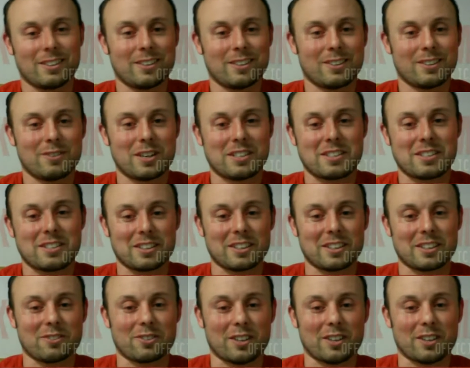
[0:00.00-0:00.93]

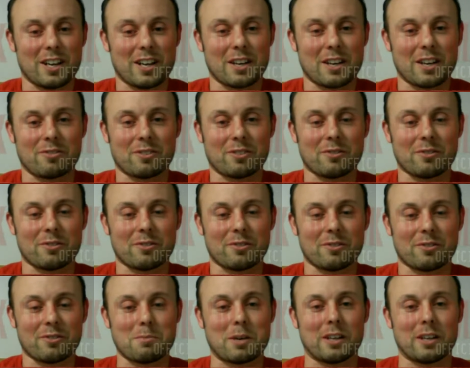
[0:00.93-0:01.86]
wrestling and real life. I
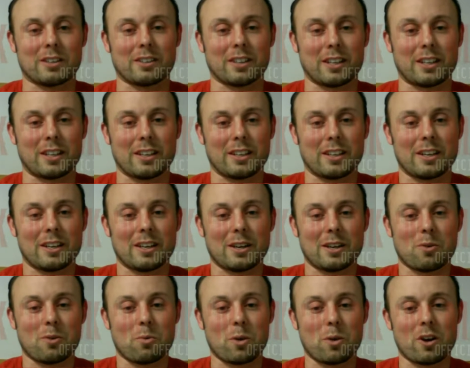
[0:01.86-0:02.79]
mean, come on,
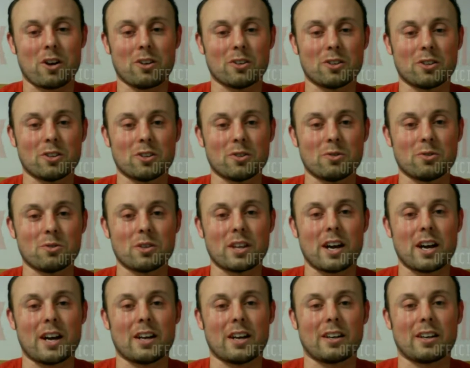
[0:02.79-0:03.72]
we all knew
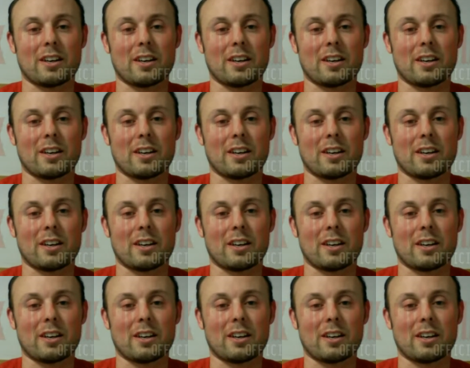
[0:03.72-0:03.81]
that.